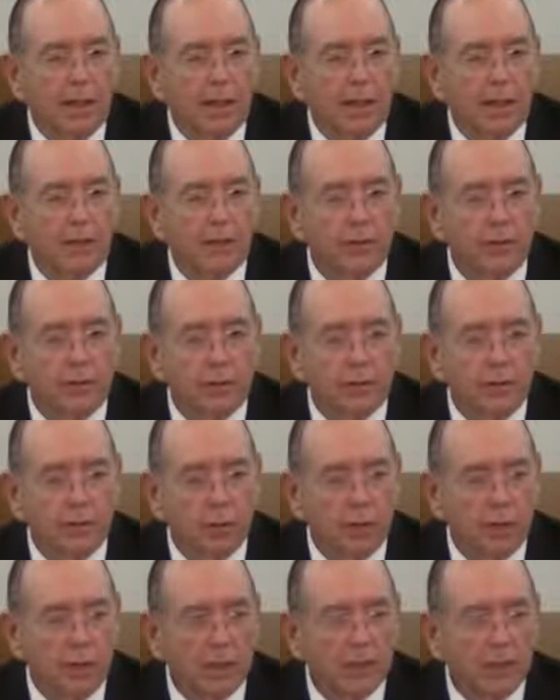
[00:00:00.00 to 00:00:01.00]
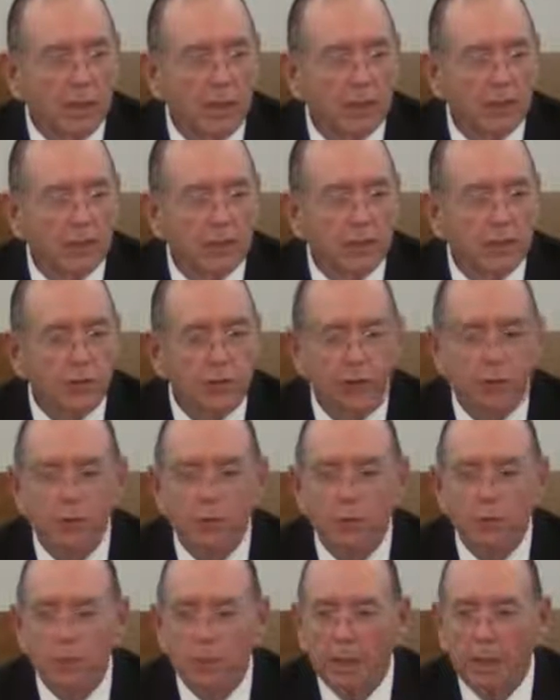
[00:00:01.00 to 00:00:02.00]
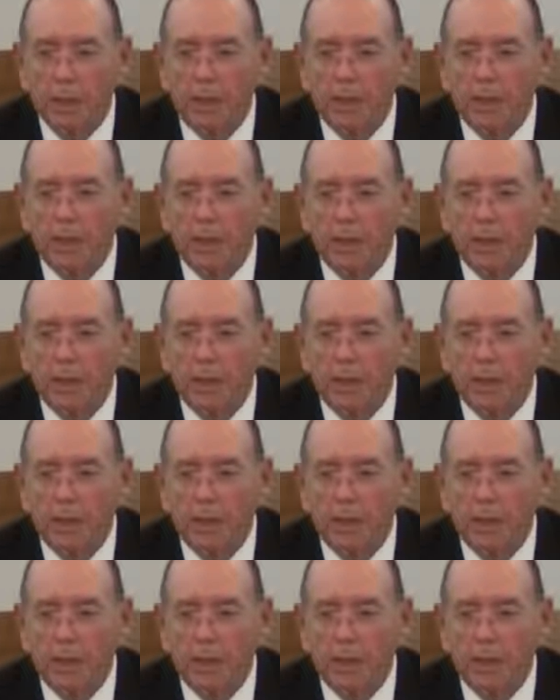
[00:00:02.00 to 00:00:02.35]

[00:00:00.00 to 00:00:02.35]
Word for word: I took the one less traveled by.